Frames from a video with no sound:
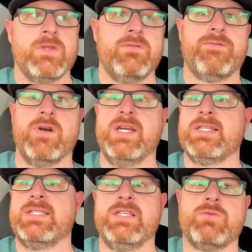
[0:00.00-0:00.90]
for
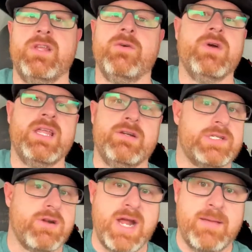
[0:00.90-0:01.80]
instance, when the
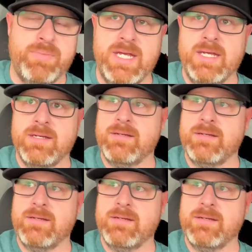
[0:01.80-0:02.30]
weather's crappy